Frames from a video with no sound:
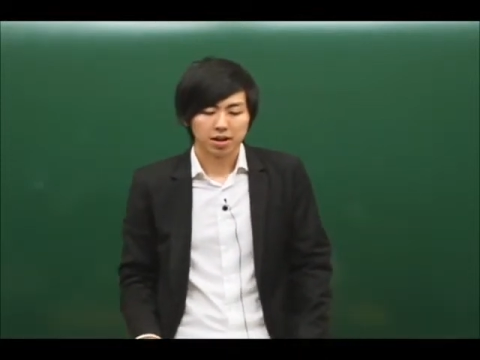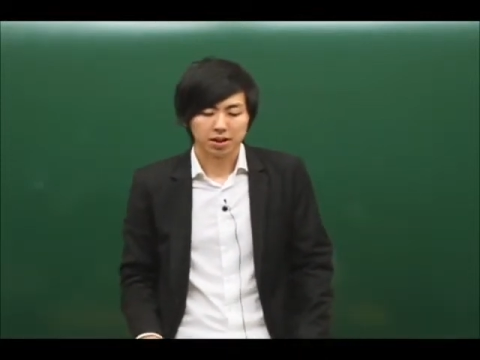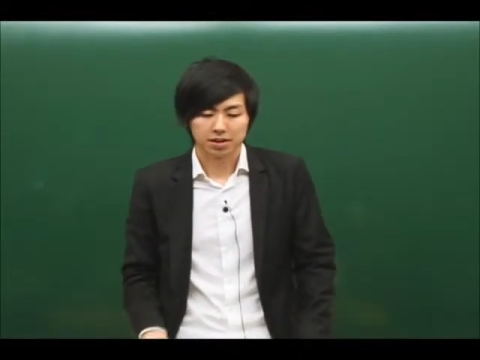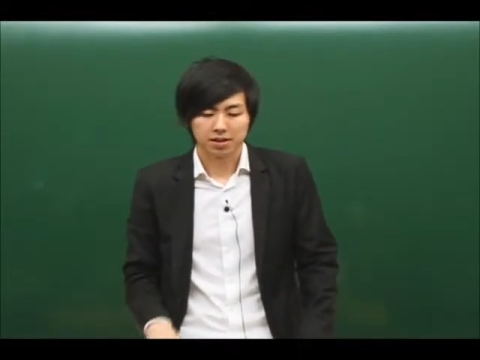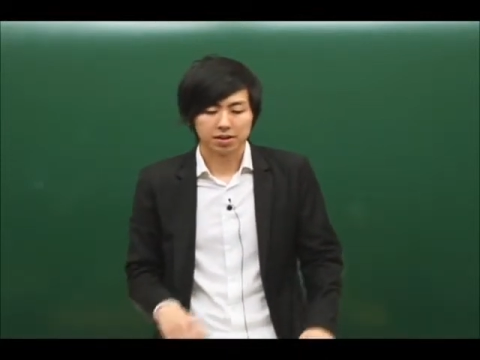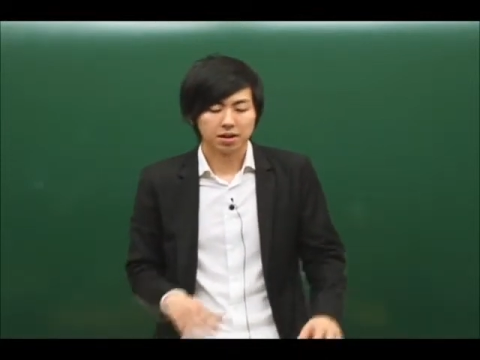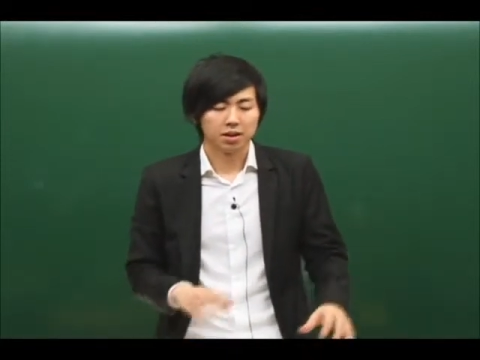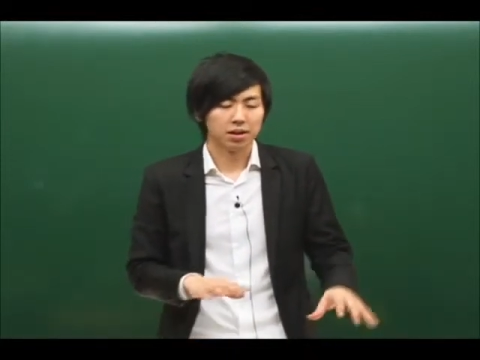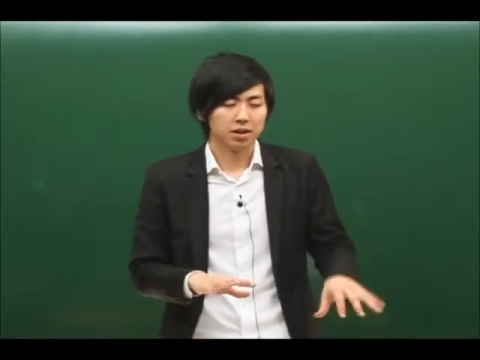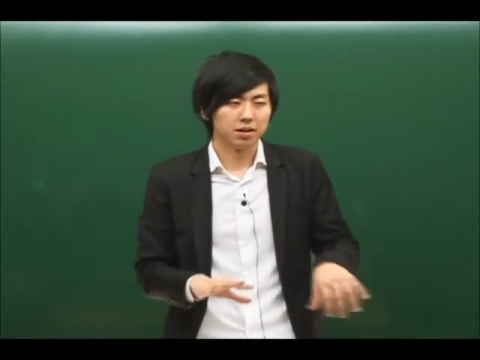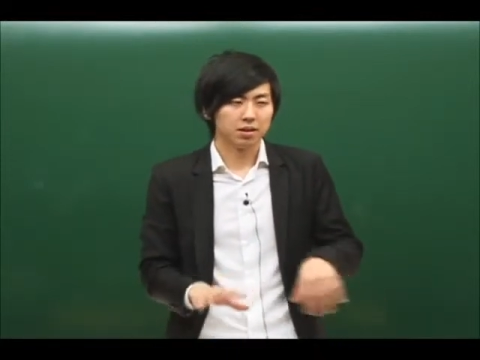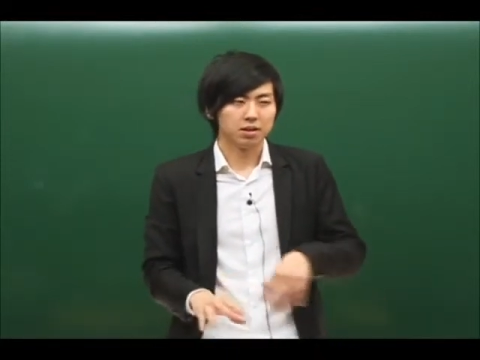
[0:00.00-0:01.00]

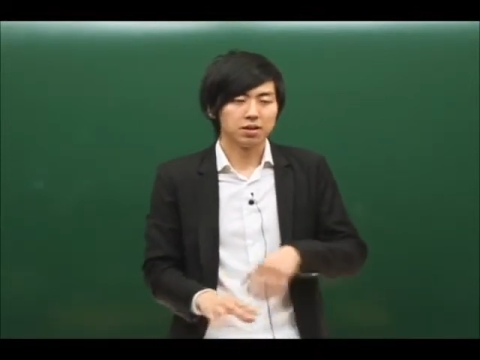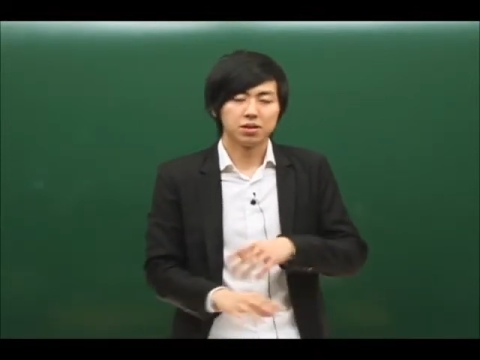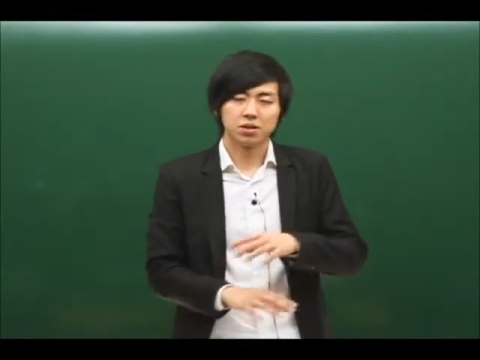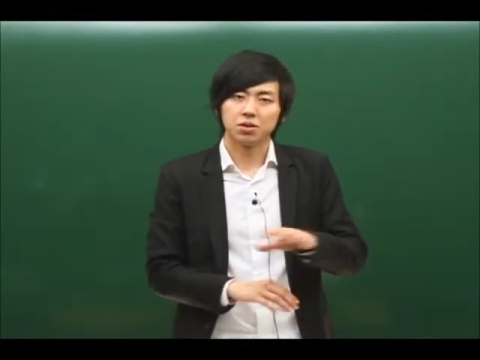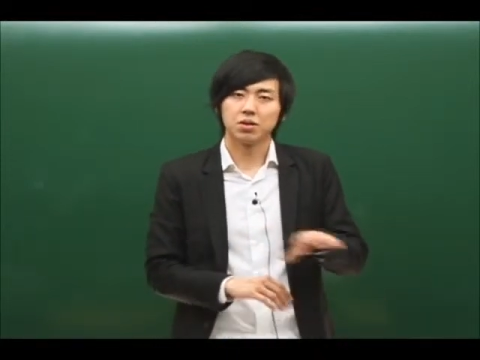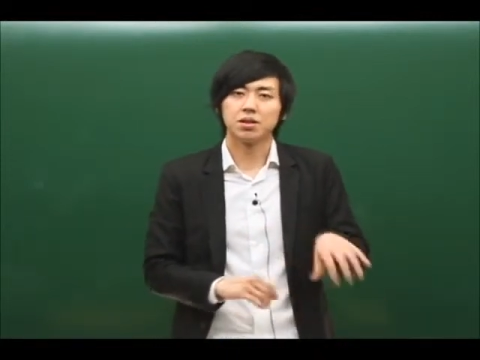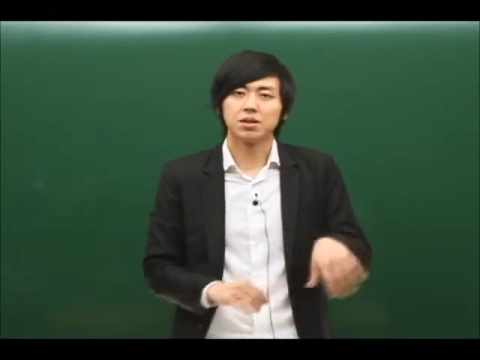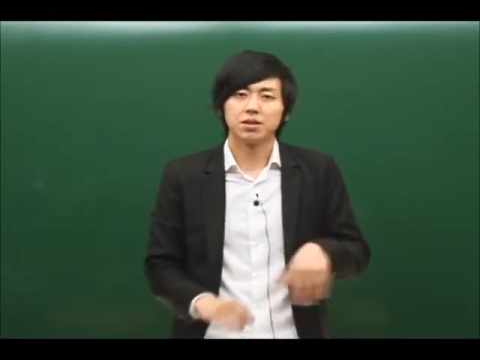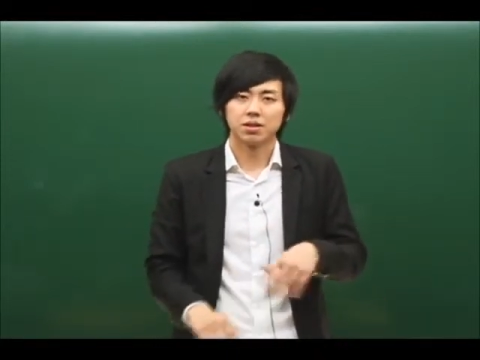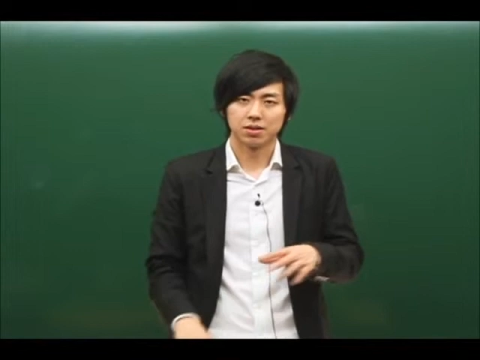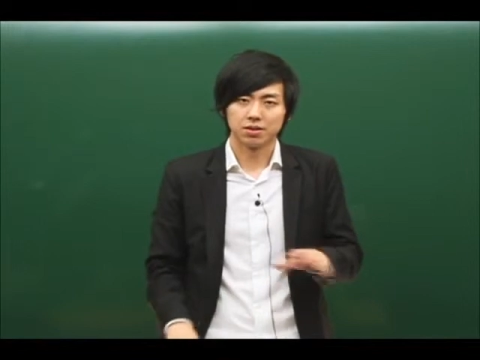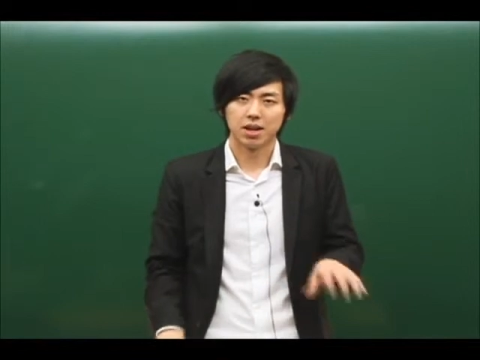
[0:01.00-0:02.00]
the
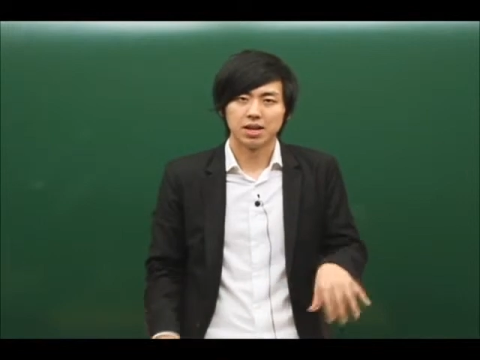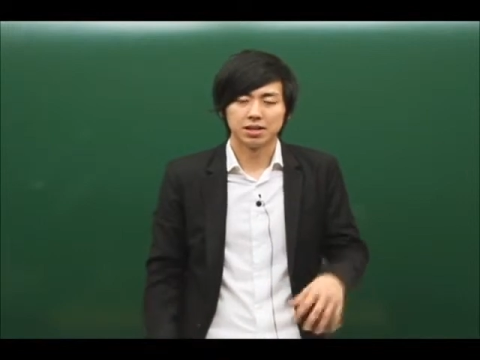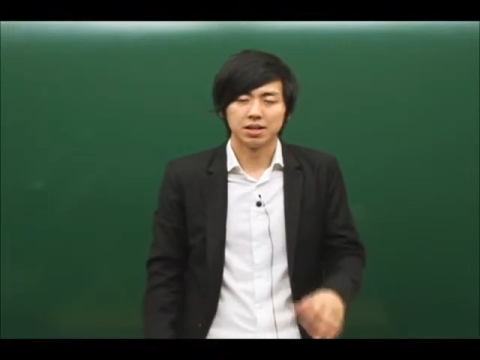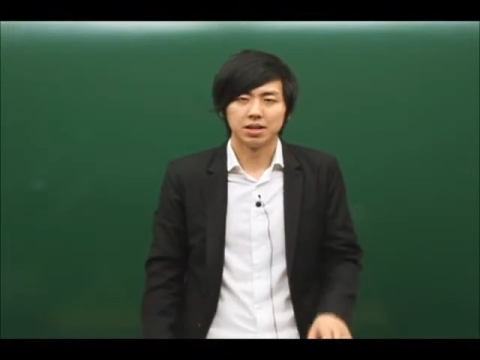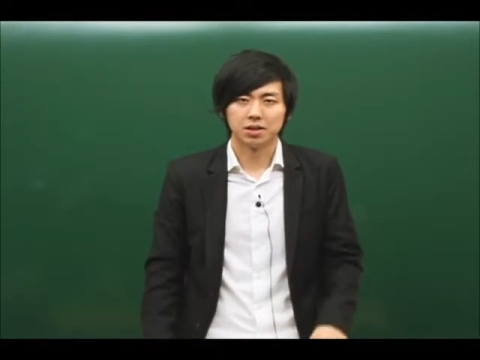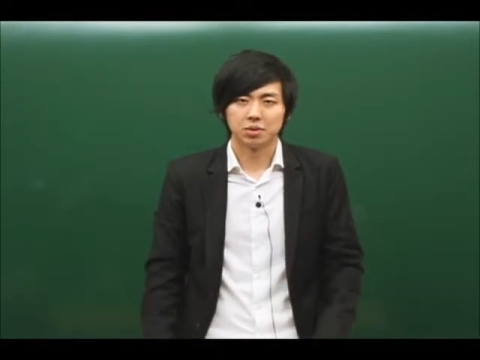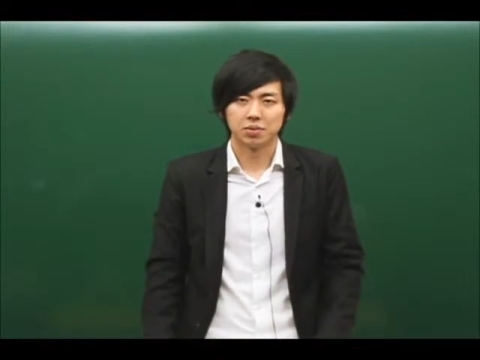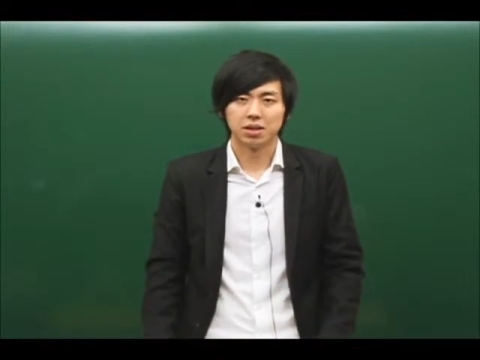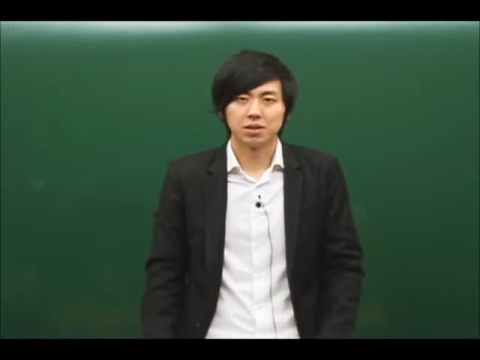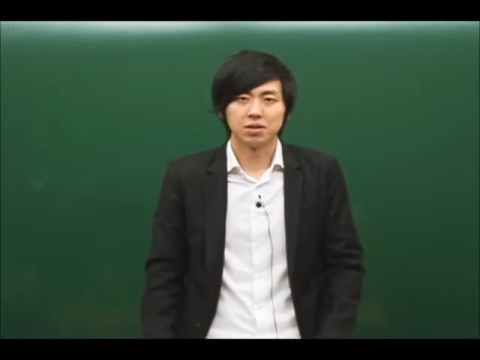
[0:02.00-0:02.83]
students' essays, right?